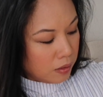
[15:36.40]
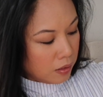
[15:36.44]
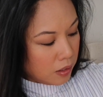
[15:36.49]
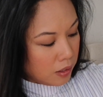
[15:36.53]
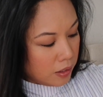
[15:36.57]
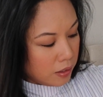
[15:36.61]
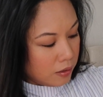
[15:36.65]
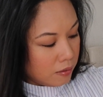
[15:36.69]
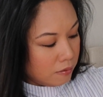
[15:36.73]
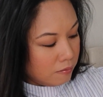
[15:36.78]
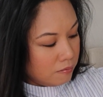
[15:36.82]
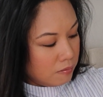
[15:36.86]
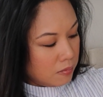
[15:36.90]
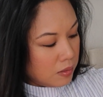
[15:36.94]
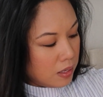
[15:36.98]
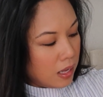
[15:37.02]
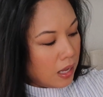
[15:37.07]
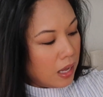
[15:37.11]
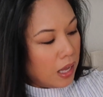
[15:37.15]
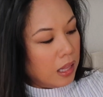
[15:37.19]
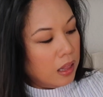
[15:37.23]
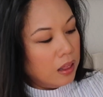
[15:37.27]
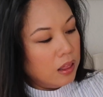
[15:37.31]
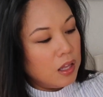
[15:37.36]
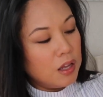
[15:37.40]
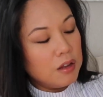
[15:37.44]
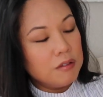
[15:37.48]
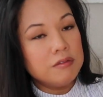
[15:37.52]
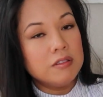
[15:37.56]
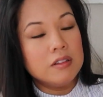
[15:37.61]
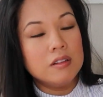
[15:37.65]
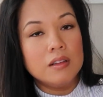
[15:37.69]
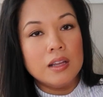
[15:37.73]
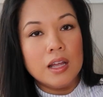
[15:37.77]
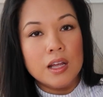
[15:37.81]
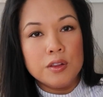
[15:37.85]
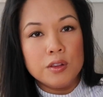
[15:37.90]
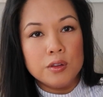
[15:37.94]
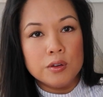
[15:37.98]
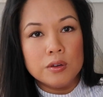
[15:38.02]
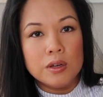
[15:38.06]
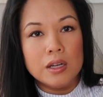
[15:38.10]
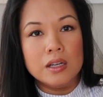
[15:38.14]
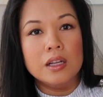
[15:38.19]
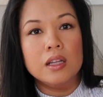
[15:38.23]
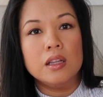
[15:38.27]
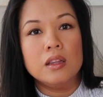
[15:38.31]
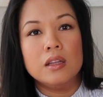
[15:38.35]
like, I love the
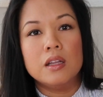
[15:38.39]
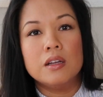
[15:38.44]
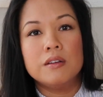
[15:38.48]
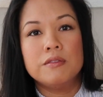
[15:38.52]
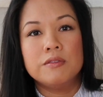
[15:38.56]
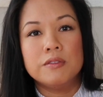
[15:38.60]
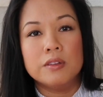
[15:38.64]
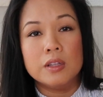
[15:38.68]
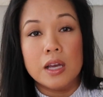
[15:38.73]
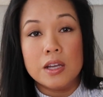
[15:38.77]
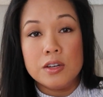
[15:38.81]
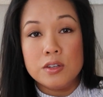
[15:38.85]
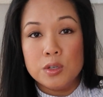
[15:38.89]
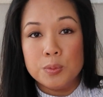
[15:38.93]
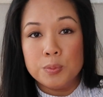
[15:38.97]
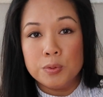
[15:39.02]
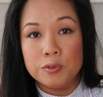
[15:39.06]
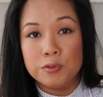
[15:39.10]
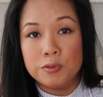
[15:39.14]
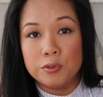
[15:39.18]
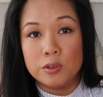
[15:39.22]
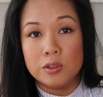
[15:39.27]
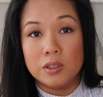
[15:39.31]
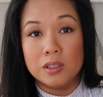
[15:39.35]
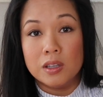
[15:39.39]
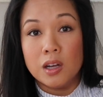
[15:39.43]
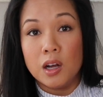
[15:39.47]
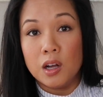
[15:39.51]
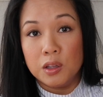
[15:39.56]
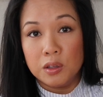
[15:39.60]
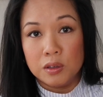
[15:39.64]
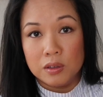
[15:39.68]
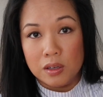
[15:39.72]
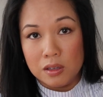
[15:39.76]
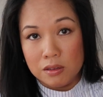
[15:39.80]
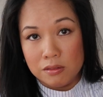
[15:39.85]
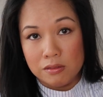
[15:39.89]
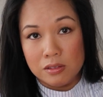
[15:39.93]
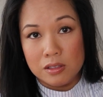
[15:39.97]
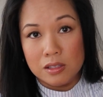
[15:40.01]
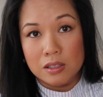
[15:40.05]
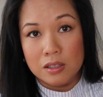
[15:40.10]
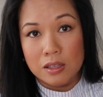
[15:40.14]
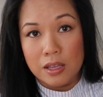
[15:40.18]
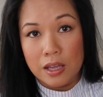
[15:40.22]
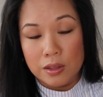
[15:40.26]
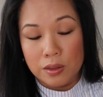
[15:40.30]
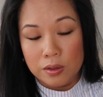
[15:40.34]
leather, and I do prefer the color of
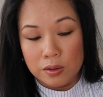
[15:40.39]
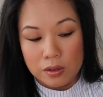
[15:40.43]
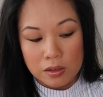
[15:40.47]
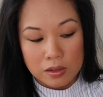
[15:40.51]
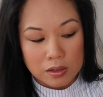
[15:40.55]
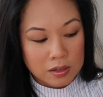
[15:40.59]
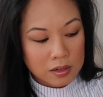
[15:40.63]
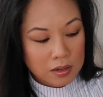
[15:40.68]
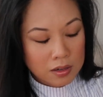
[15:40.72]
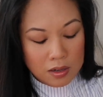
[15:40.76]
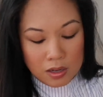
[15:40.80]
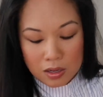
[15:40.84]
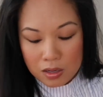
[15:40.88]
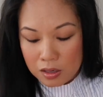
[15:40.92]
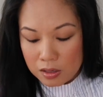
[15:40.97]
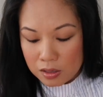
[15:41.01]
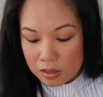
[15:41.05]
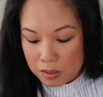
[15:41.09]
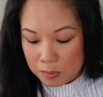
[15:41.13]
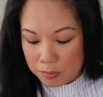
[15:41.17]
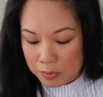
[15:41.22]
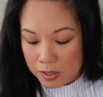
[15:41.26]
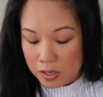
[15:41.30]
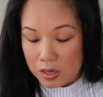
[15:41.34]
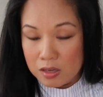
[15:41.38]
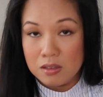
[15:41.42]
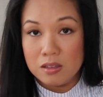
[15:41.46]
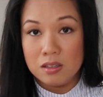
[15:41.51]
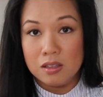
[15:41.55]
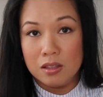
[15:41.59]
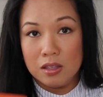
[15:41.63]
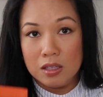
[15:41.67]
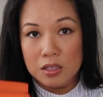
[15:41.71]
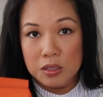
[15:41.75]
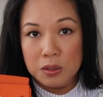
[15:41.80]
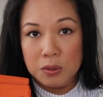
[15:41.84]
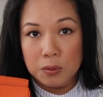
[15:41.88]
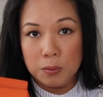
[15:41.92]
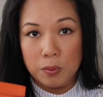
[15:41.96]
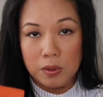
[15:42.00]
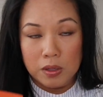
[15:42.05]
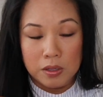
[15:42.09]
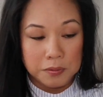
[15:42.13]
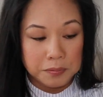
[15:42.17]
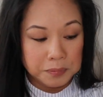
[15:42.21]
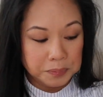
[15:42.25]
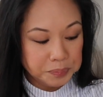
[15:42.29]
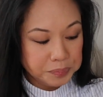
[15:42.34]
this leather compared to this
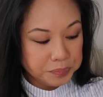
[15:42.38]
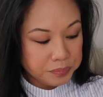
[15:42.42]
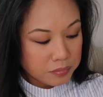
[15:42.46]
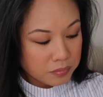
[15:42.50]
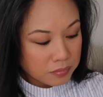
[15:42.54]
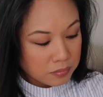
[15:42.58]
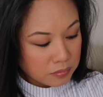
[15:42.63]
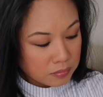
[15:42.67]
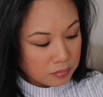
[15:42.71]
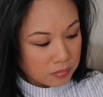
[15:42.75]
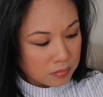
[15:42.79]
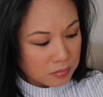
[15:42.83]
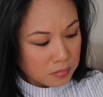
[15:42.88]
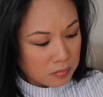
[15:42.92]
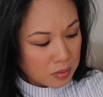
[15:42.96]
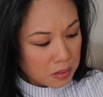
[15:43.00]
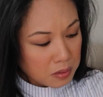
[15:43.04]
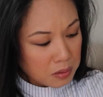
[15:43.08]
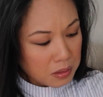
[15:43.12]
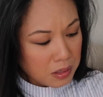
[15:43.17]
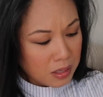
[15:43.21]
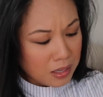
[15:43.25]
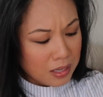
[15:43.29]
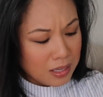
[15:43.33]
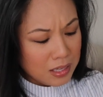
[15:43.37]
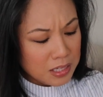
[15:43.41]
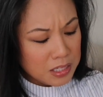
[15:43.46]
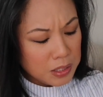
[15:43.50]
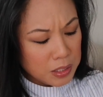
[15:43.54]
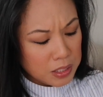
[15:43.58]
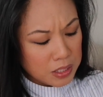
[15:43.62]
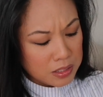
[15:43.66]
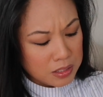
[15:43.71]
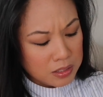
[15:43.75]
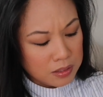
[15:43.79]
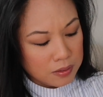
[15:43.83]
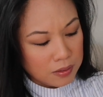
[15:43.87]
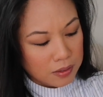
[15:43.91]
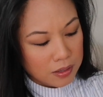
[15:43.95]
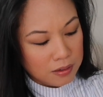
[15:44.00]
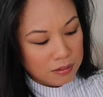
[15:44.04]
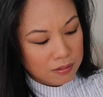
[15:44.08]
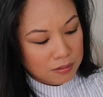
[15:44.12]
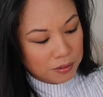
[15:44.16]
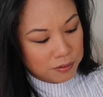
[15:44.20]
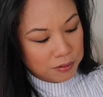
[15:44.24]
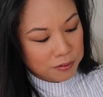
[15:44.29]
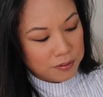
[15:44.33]
one. It's just
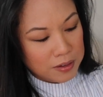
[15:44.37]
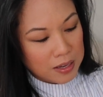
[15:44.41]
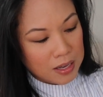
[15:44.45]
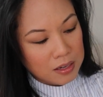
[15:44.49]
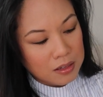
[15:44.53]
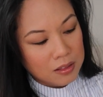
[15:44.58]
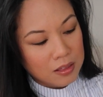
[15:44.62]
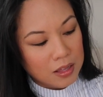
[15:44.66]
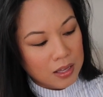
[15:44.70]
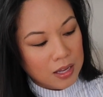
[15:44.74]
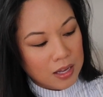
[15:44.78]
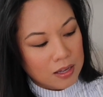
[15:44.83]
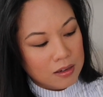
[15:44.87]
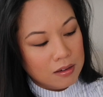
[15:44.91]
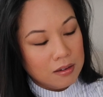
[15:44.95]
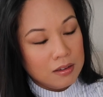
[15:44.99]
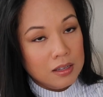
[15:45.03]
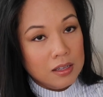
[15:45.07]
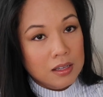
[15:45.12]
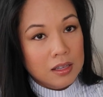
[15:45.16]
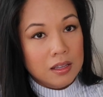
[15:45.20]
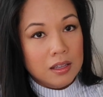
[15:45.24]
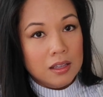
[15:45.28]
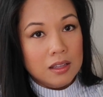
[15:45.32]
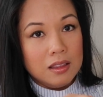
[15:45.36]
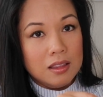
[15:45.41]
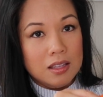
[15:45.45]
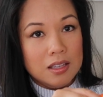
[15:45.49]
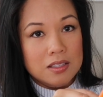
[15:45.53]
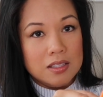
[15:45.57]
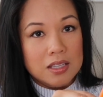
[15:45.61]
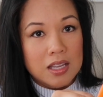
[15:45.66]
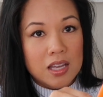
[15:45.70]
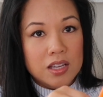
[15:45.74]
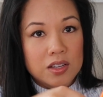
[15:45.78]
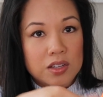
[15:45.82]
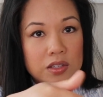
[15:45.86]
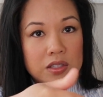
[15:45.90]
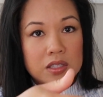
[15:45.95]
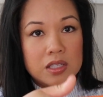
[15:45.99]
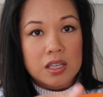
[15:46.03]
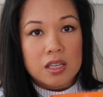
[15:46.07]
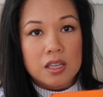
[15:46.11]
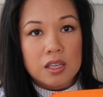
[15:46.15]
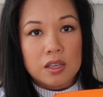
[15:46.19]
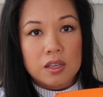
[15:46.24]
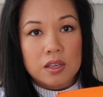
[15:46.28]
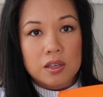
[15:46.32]
that the fact that these edges
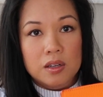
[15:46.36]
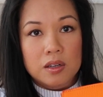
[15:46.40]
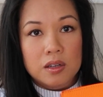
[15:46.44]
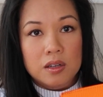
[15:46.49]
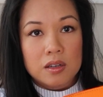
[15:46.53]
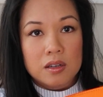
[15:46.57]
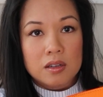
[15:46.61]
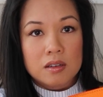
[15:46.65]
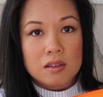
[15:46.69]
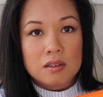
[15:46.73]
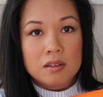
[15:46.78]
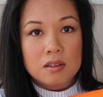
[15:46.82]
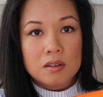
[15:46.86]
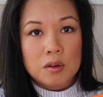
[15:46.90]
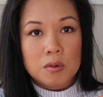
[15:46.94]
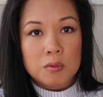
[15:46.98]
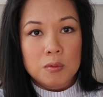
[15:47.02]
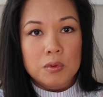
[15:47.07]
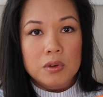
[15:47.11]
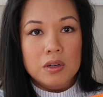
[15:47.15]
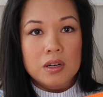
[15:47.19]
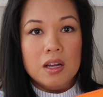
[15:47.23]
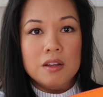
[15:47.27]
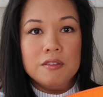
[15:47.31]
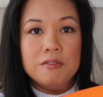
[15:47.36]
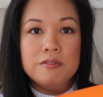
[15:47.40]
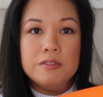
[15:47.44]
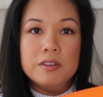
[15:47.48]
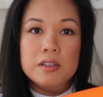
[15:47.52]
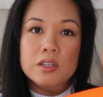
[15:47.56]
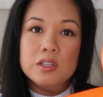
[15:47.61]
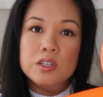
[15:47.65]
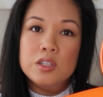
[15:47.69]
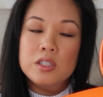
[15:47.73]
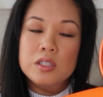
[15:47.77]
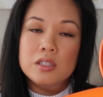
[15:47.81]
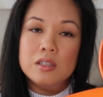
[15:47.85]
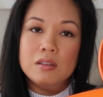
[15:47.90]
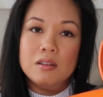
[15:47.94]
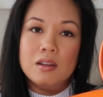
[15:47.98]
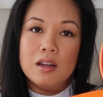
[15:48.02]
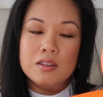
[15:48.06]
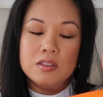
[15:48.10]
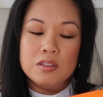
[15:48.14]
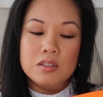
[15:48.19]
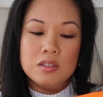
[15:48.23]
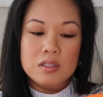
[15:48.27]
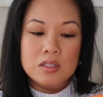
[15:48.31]
here were not finished and
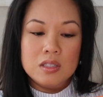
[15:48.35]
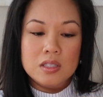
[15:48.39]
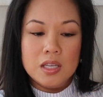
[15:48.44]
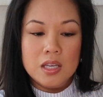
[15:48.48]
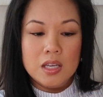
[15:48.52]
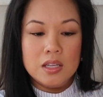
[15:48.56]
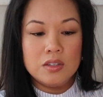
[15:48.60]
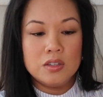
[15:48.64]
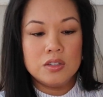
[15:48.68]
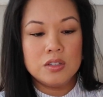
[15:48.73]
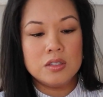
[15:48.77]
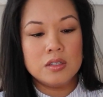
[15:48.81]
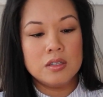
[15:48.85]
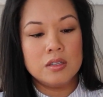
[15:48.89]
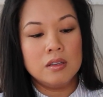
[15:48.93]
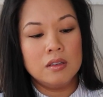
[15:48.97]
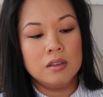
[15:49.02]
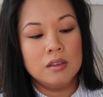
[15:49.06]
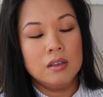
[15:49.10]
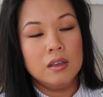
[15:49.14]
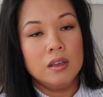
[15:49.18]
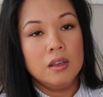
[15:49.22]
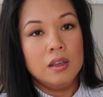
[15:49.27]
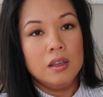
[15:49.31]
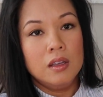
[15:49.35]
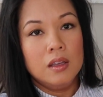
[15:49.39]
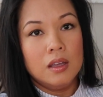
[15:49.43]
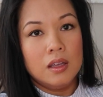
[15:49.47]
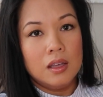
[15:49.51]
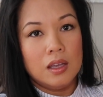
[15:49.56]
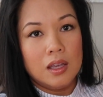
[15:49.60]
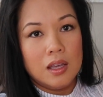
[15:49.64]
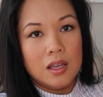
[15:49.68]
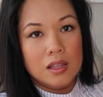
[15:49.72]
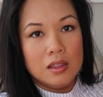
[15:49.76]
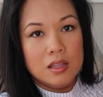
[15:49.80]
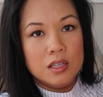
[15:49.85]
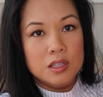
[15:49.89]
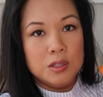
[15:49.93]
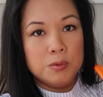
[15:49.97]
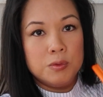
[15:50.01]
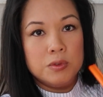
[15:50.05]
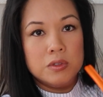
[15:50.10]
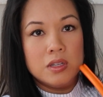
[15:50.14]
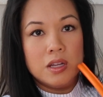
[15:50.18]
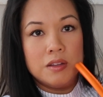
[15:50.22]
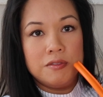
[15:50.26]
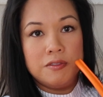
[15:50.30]
not stitched, and
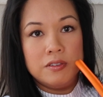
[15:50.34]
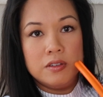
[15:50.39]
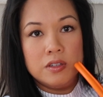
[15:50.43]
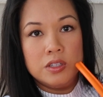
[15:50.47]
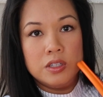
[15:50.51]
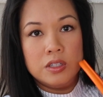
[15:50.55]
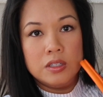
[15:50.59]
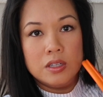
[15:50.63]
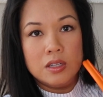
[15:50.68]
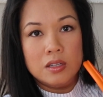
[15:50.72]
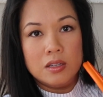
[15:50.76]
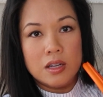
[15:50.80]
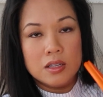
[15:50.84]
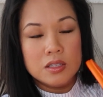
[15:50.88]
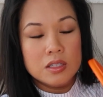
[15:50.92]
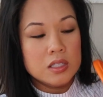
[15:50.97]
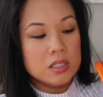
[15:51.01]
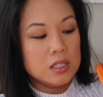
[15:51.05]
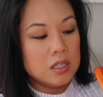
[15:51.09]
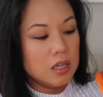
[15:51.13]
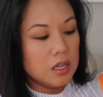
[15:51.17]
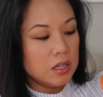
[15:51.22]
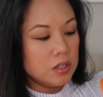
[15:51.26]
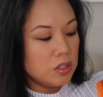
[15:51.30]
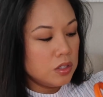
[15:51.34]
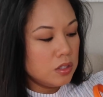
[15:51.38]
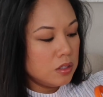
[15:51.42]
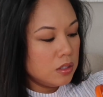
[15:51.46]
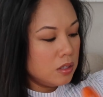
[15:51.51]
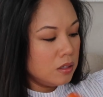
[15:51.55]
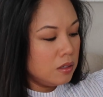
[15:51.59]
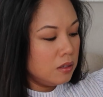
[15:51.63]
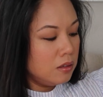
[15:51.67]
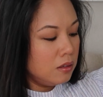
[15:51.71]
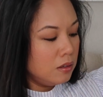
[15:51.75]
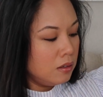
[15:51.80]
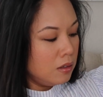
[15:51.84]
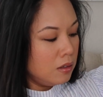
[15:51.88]
this was not finished and not stitched,